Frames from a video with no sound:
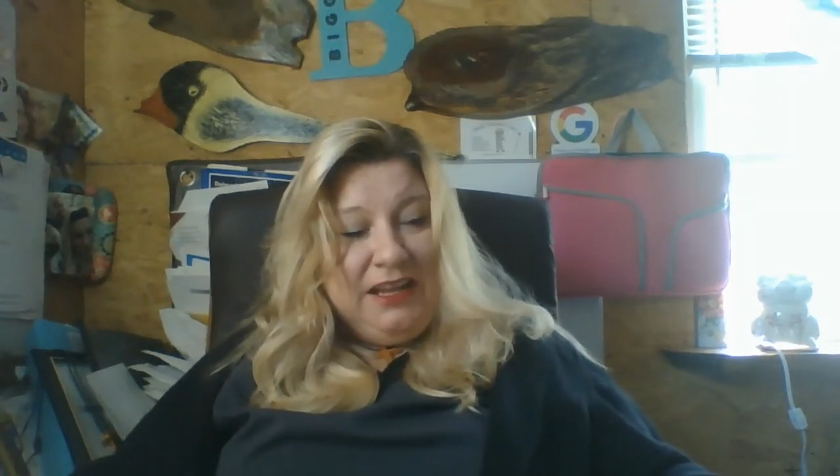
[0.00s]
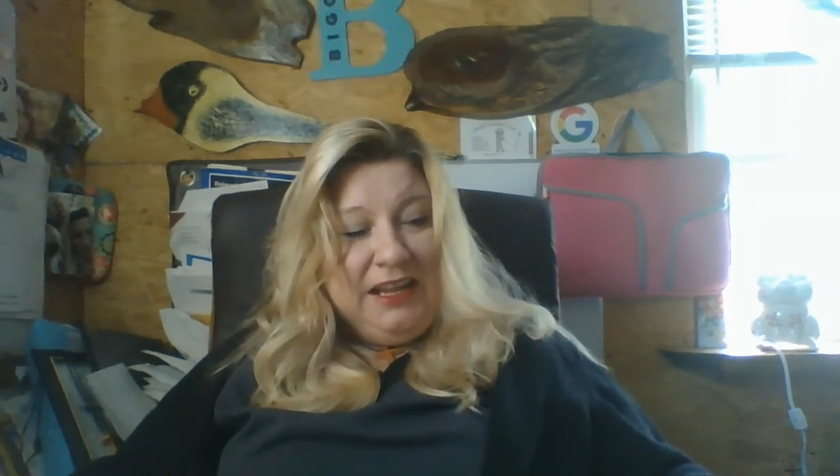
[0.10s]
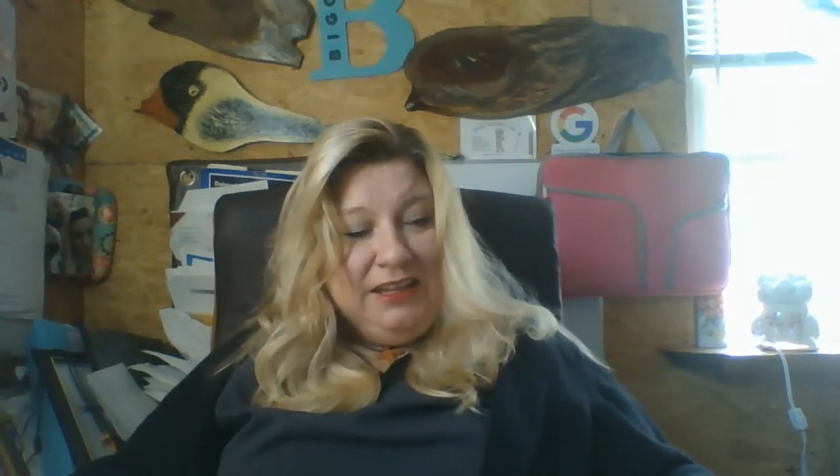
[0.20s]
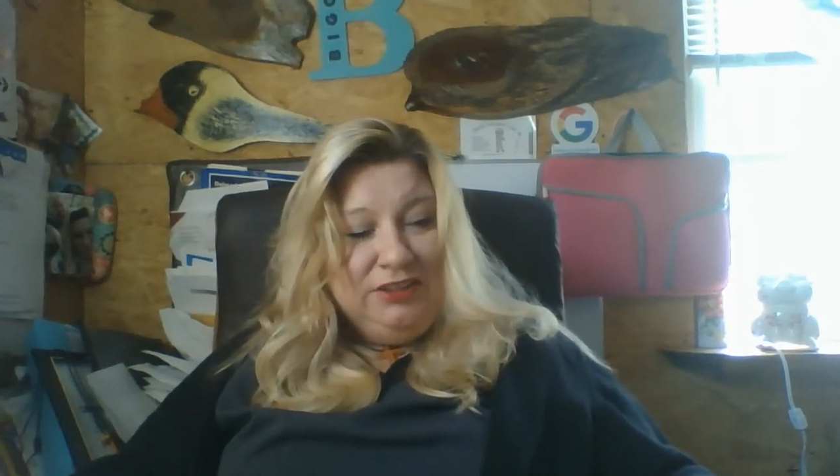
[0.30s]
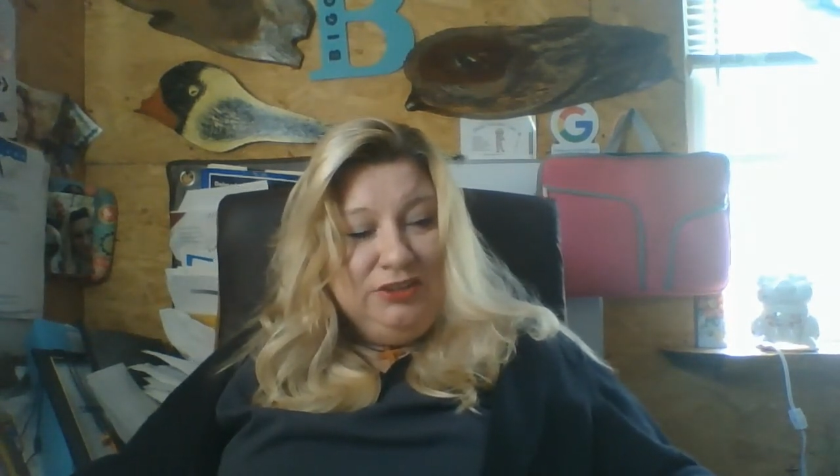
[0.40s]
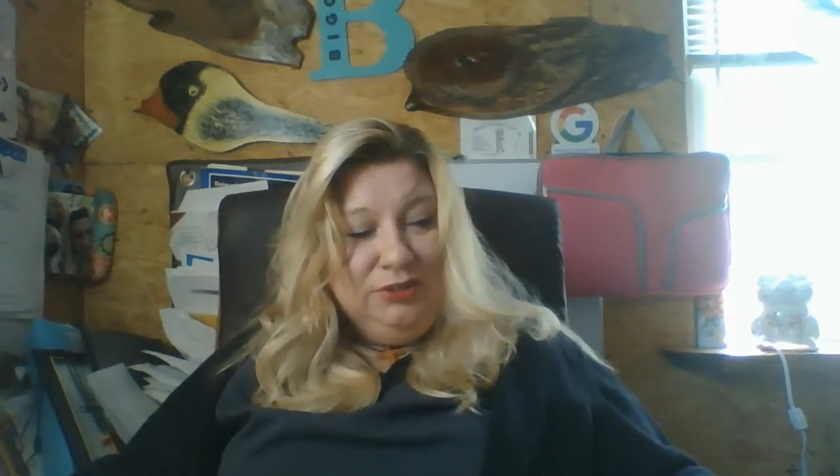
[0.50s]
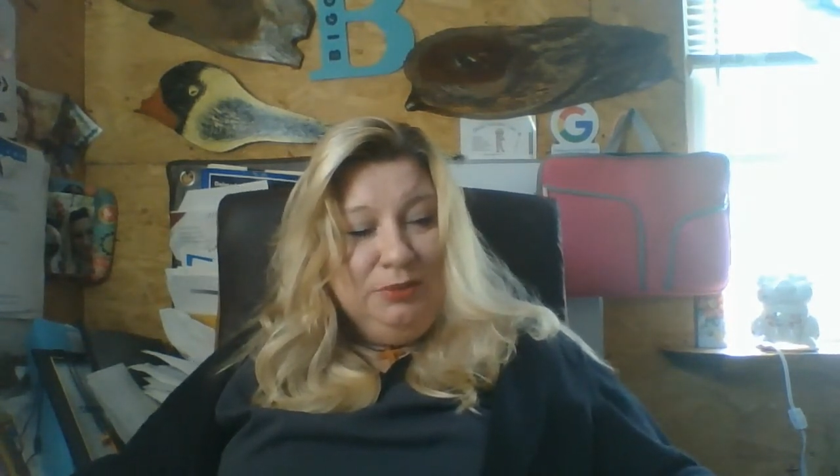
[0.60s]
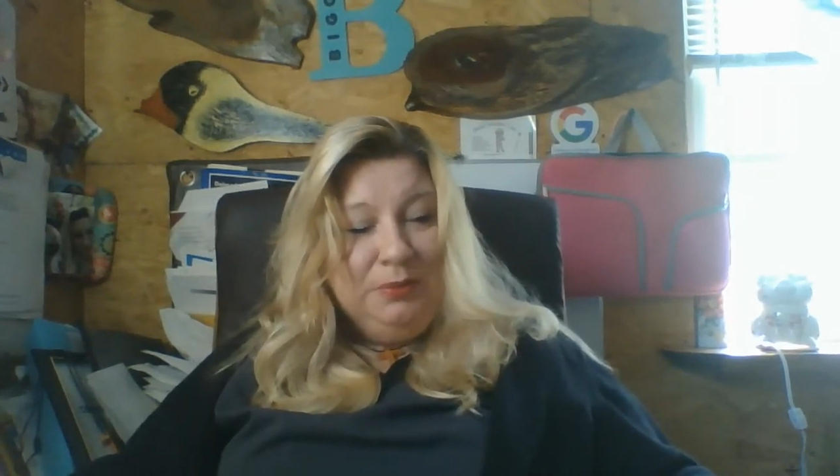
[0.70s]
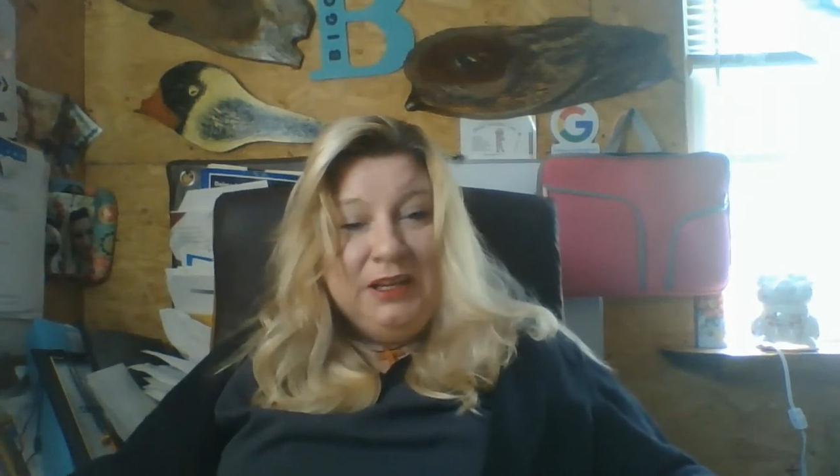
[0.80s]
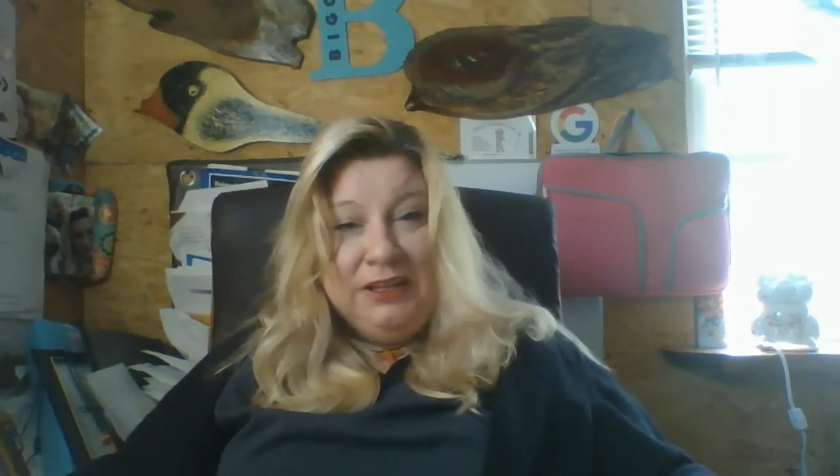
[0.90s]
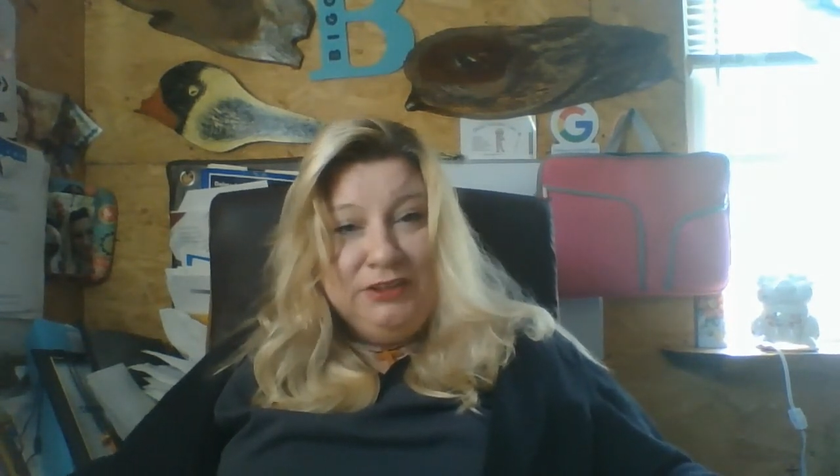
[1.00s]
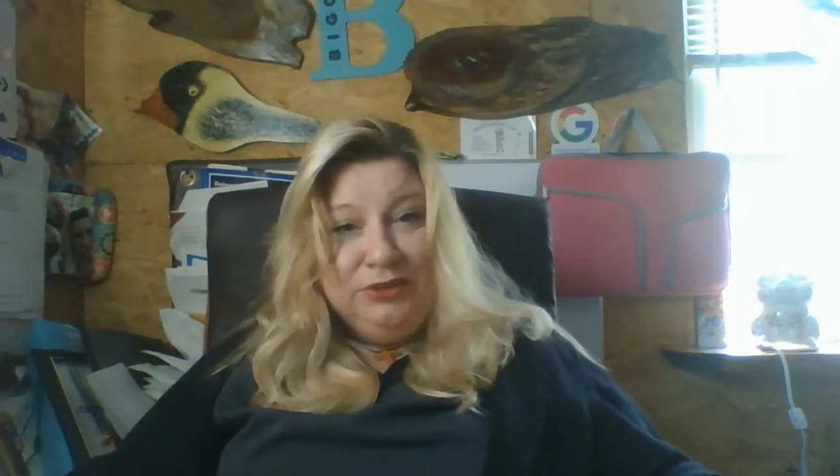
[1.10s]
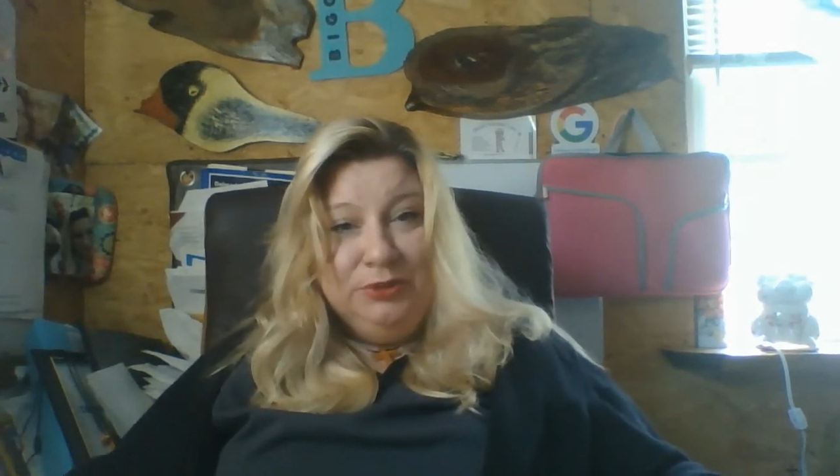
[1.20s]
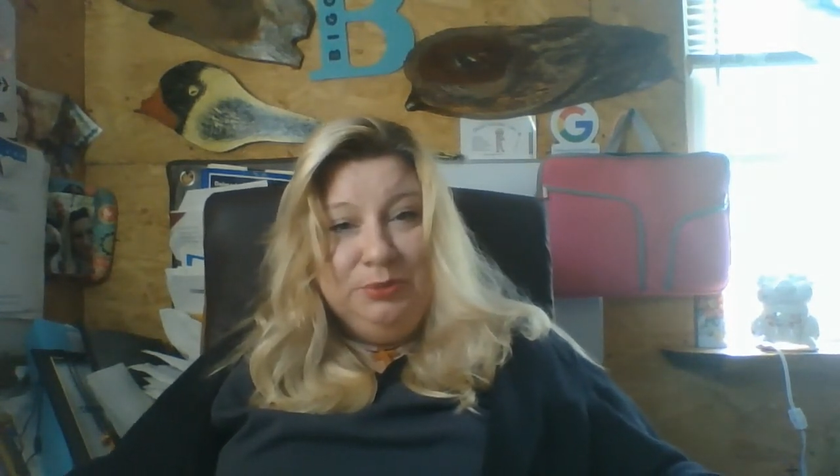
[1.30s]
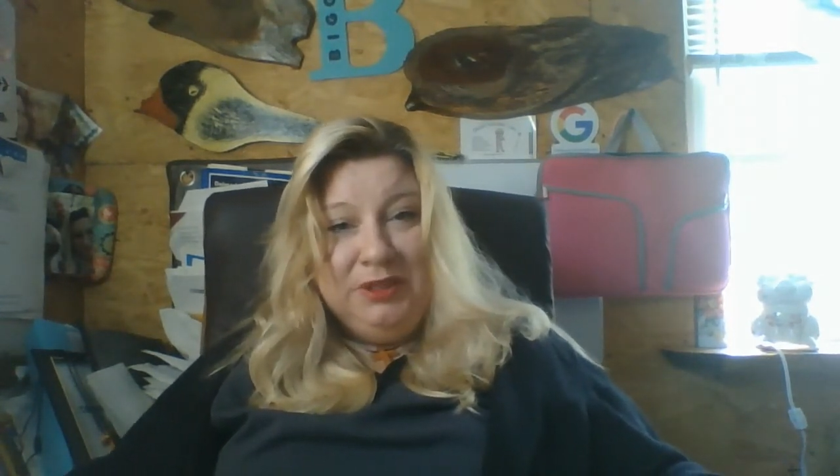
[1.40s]
I hate to do it, but I
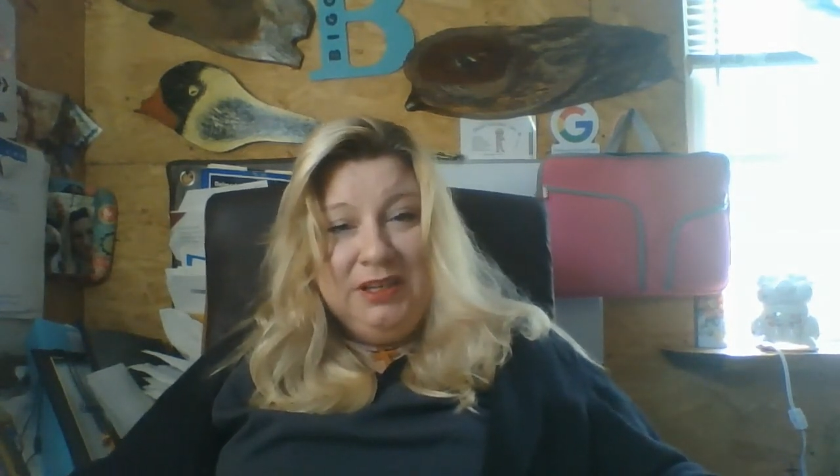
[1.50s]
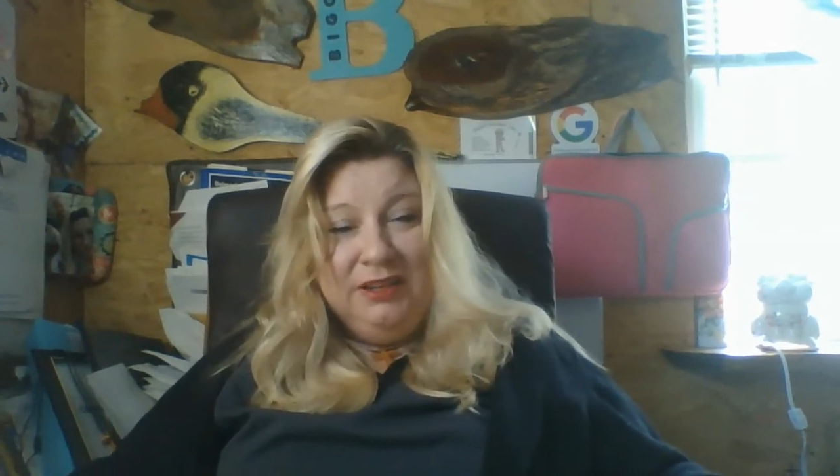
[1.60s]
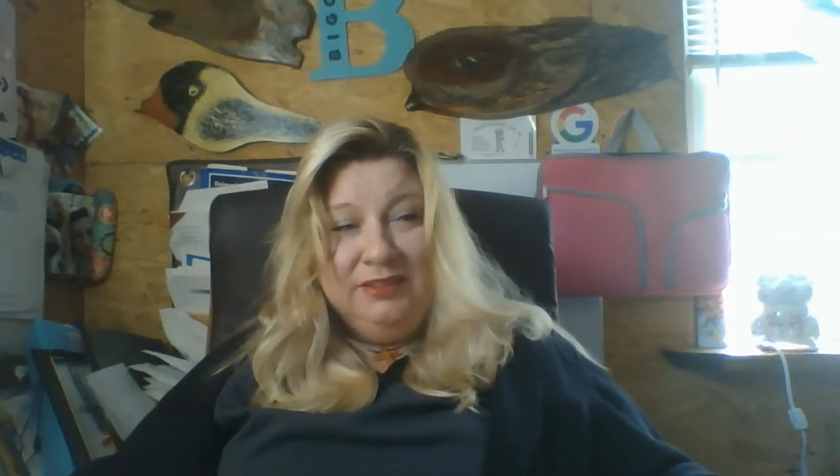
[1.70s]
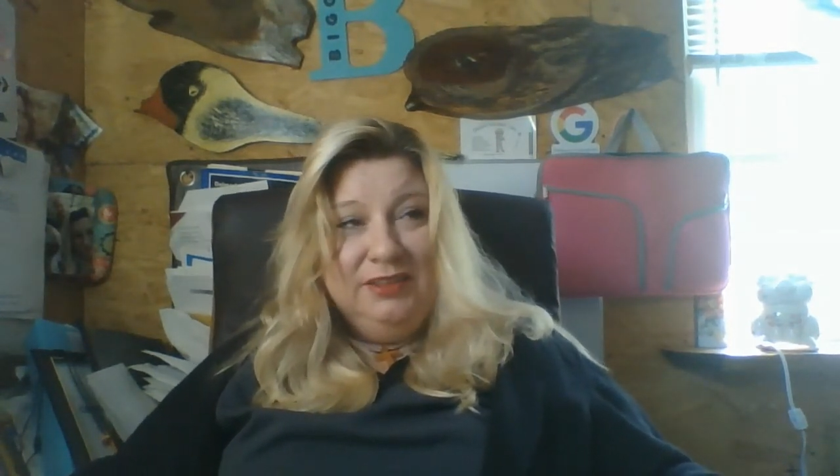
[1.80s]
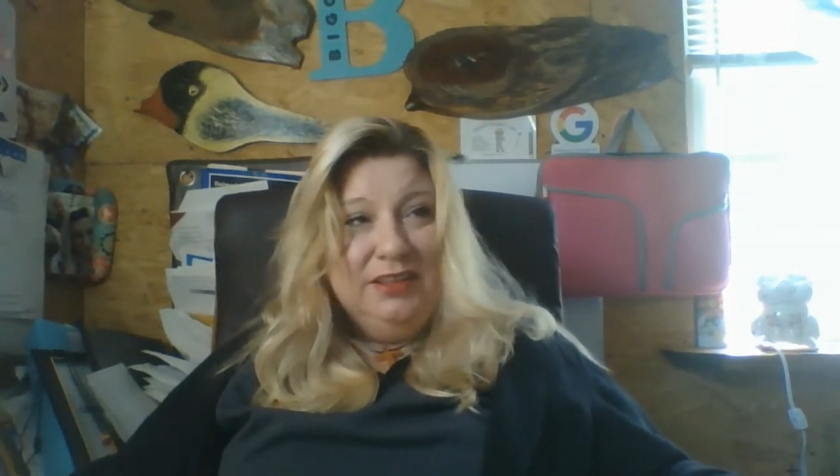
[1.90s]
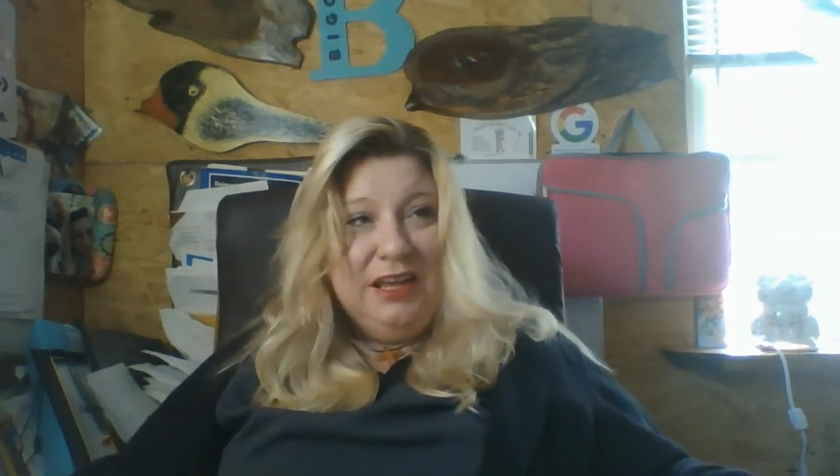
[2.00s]
do because